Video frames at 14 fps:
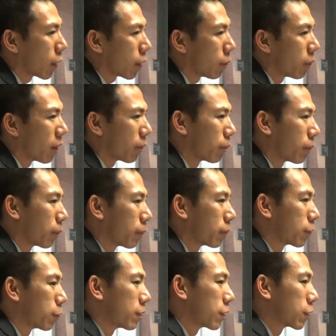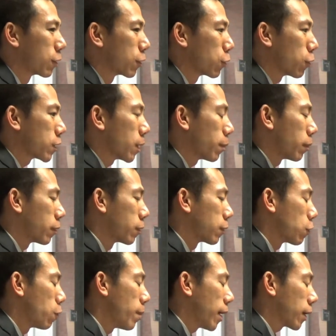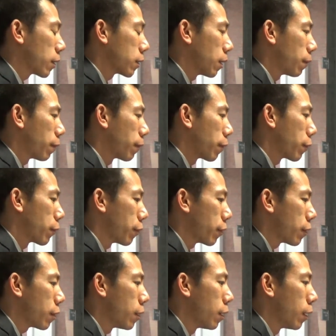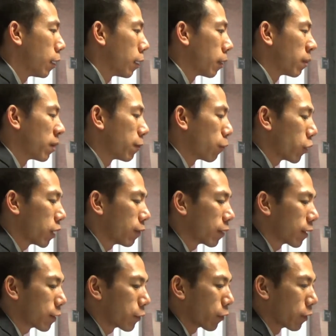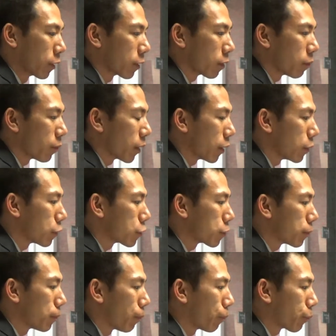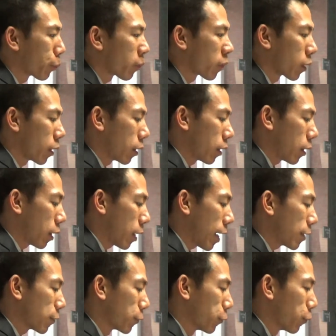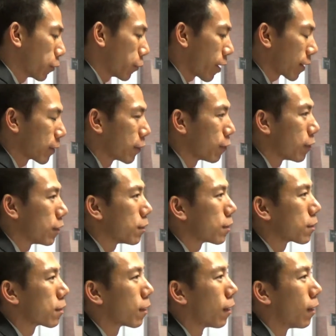But to go back a step further, before you even get to your LinkedIn page, it has to do with your activities.